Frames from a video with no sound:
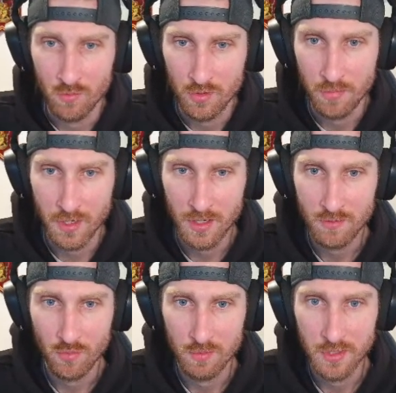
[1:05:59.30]
would
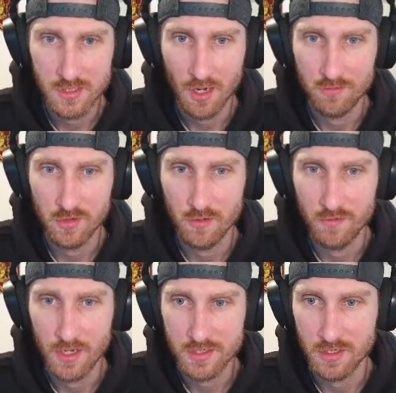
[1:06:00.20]
be tough to
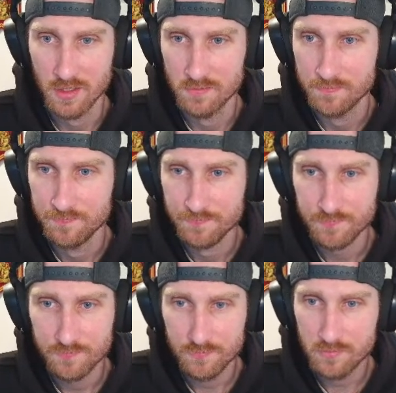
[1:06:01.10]
invest in.
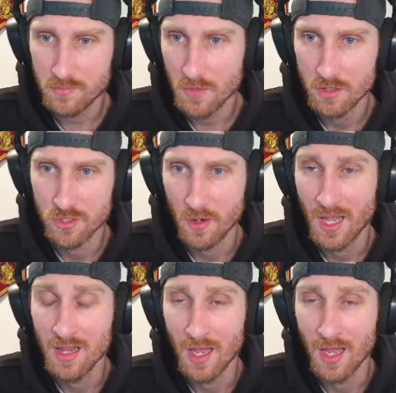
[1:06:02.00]
So